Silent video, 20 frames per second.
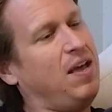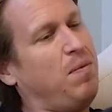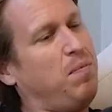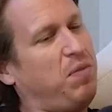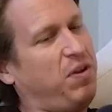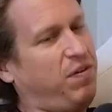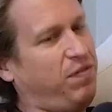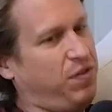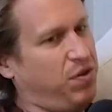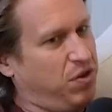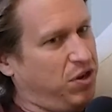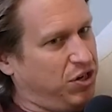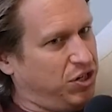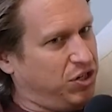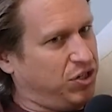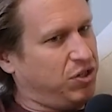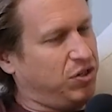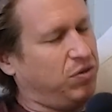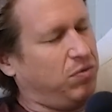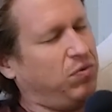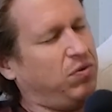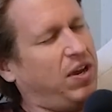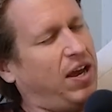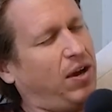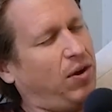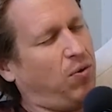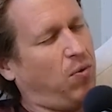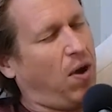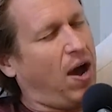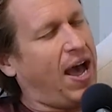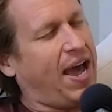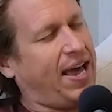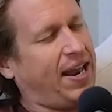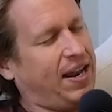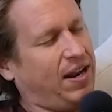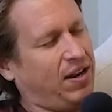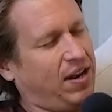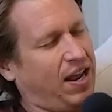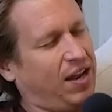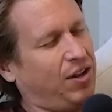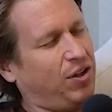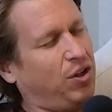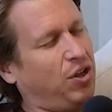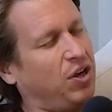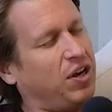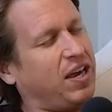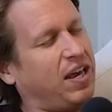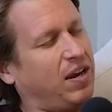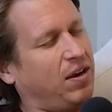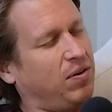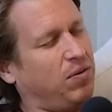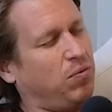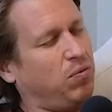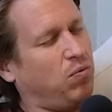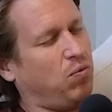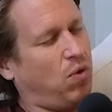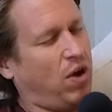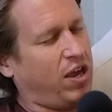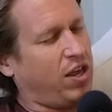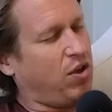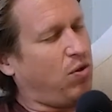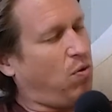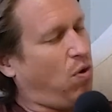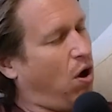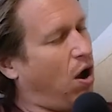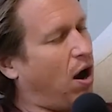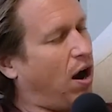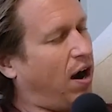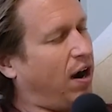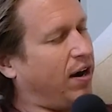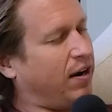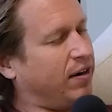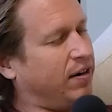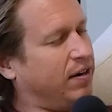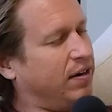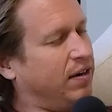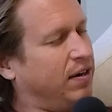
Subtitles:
But if you can just get quiet and look at what you are,